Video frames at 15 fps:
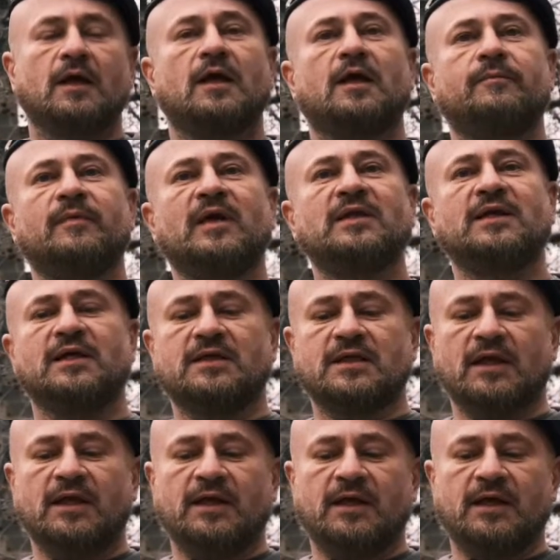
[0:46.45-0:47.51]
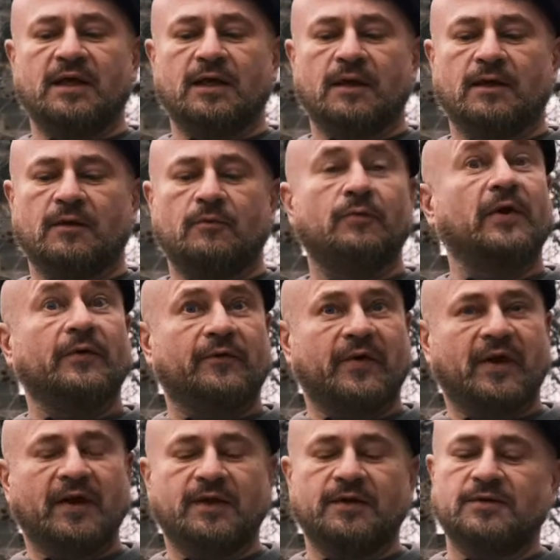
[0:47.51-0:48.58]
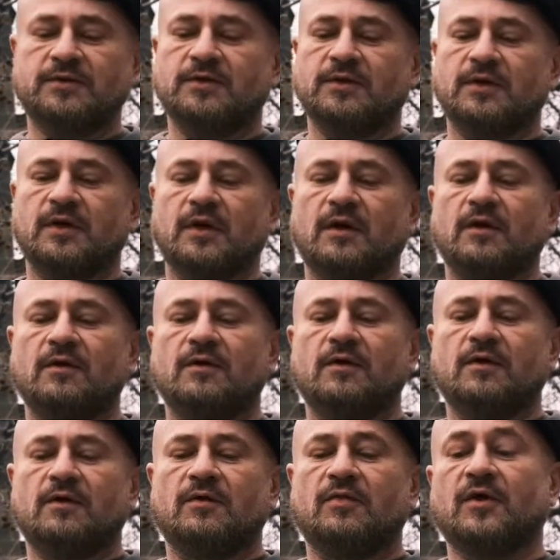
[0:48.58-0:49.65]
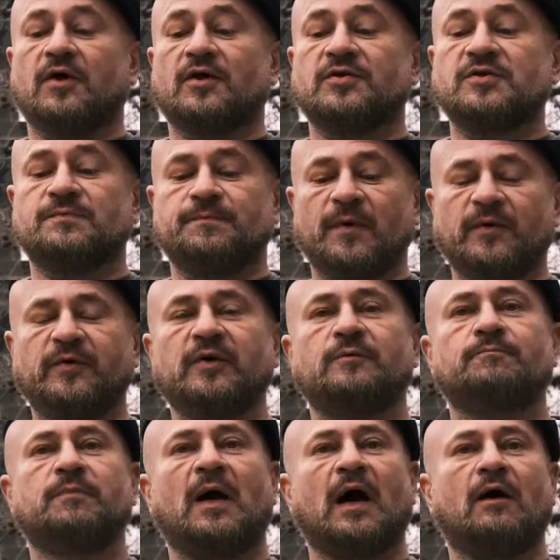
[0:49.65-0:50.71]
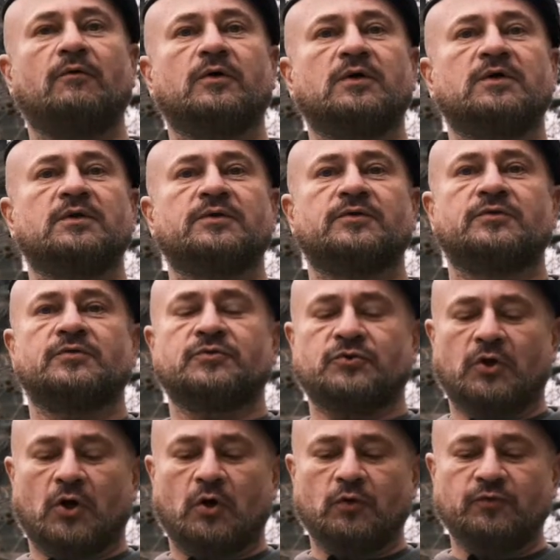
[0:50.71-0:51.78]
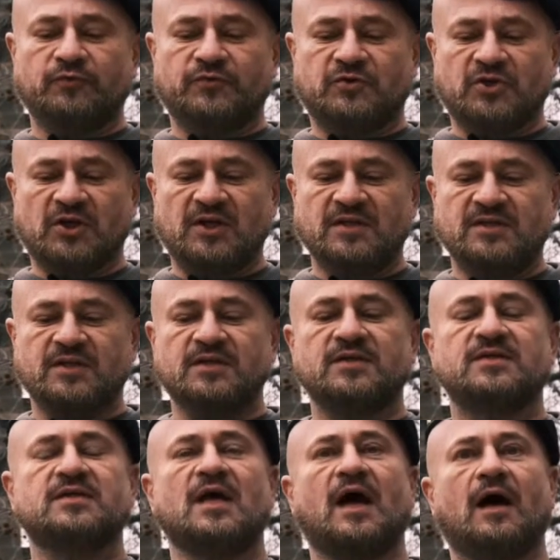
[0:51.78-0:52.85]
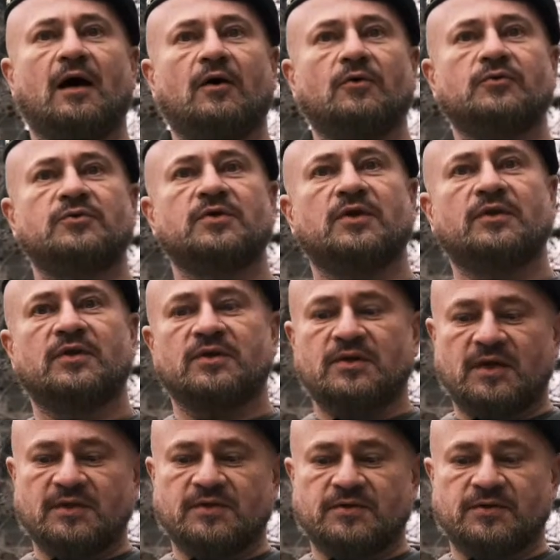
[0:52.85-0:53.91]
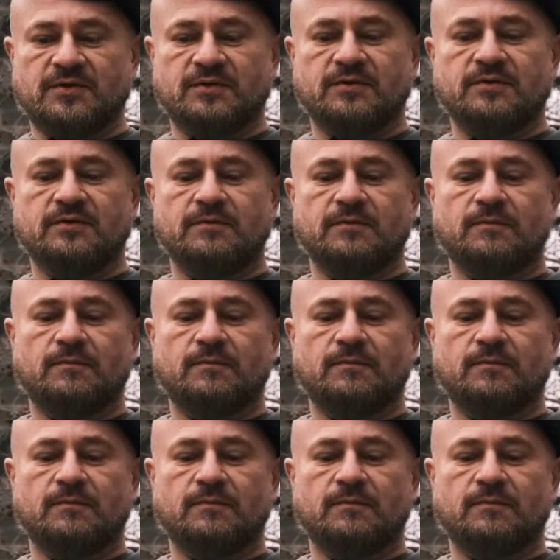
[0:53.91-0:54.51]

Immediately we read, the Spirit power drove Jesus out in the desert.